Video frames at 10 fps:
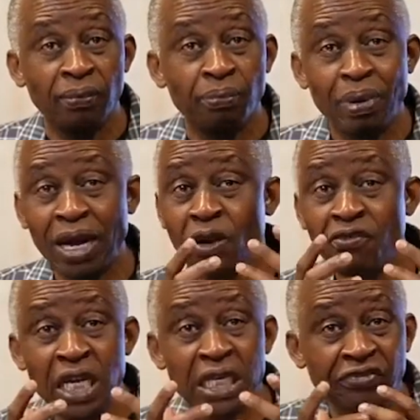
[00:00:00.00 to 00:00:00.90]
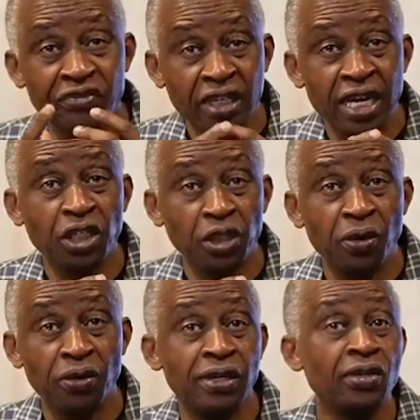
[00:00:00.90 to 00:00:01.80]
part of the
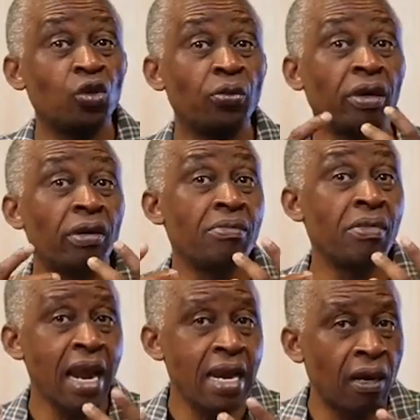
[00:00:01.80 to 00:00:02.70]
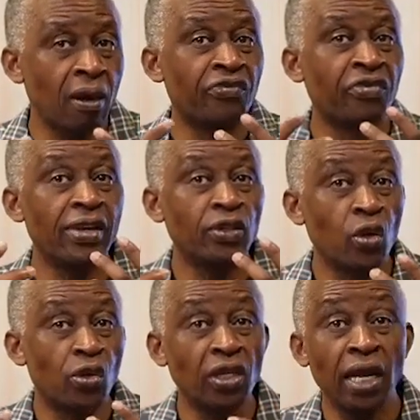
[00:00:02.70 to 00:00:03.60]
edification is to be reminded of things
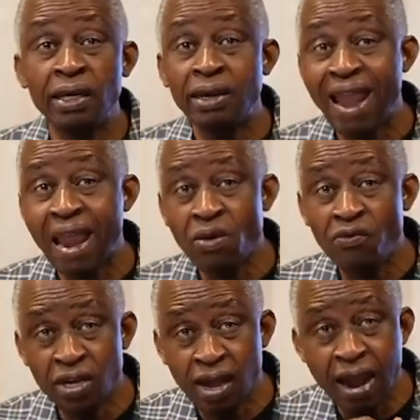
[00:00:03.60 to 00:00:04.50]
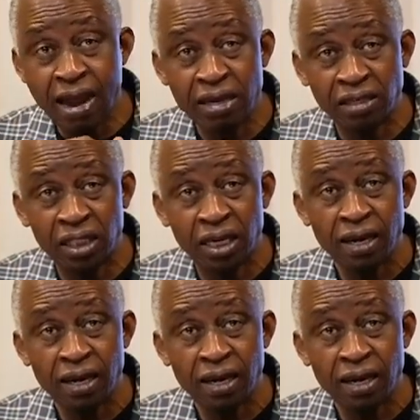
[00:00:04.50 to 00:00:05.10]
concerning the end of the age.